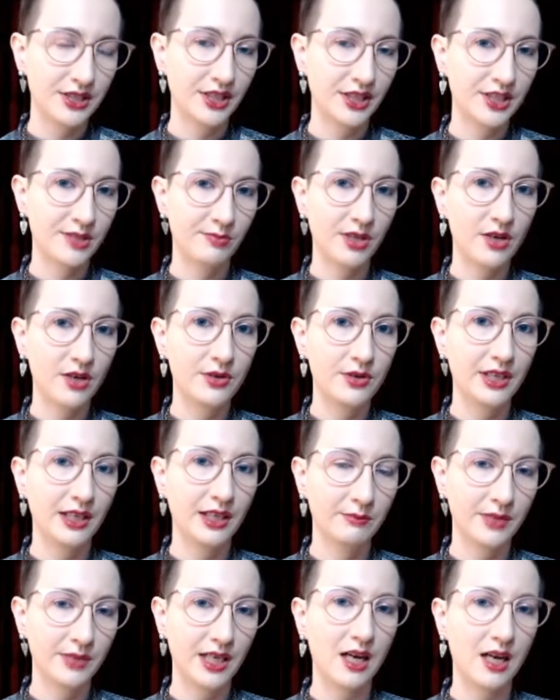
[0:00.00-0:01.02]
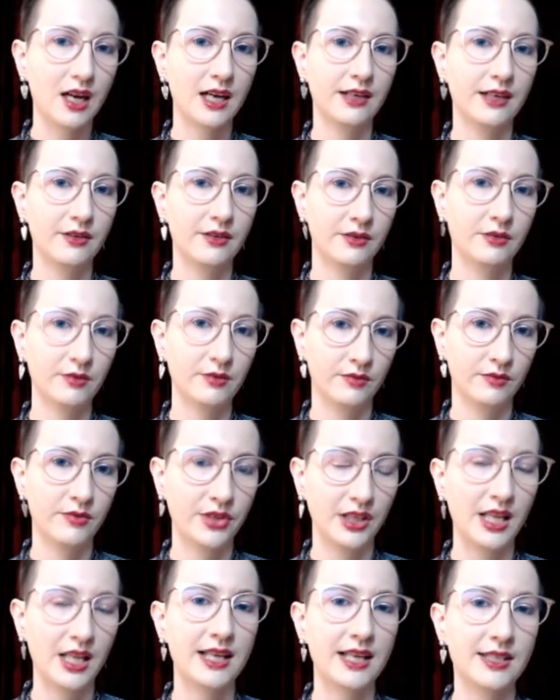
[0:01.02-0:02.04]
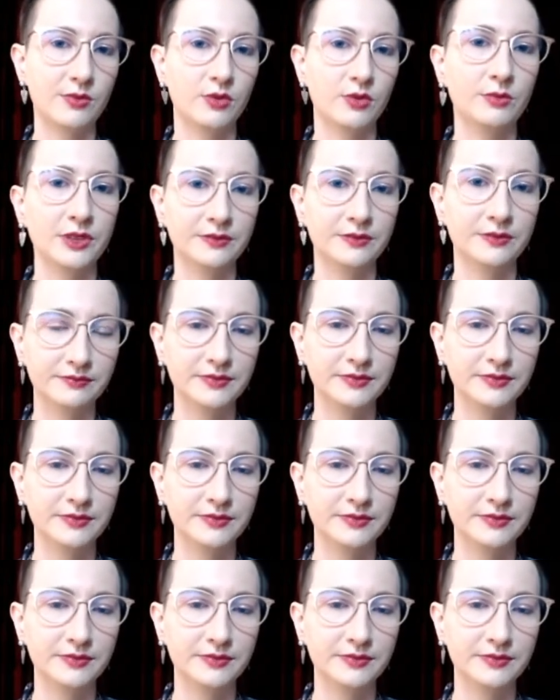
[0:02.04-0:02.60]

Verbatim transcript: exploding behind the, the glass woman.